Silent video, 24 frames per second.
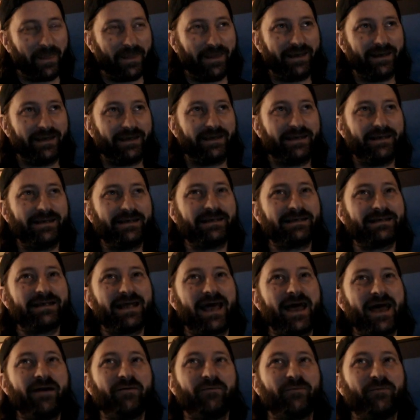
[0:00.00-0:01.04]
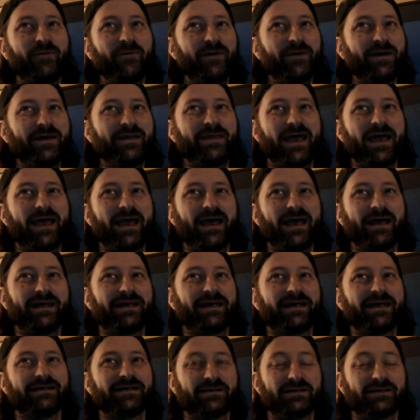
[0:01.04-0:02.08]
he's not with Anakin to
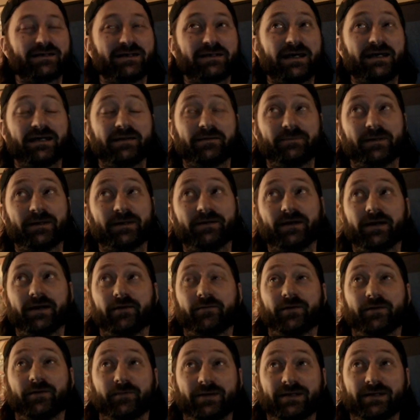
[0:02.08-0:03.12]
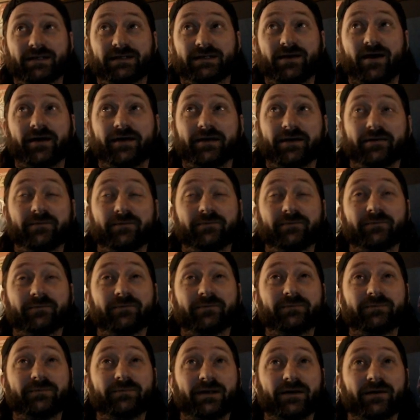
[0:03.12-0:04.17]
just kind of be like where we saw him, you
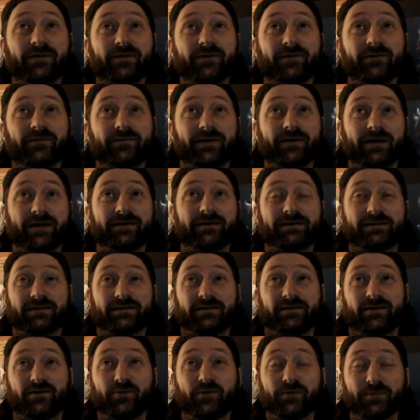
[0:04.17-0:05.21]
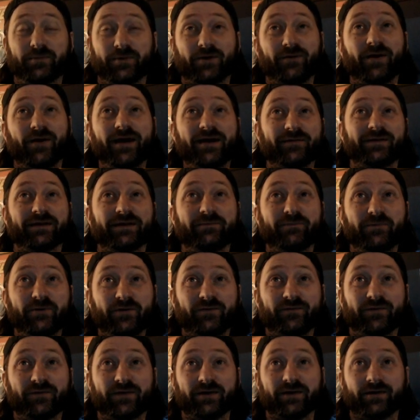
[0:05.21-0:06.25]
know, as Ewan McGregor in the
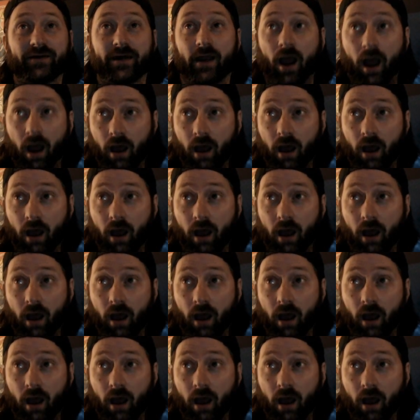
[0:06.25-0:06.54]
movie, like,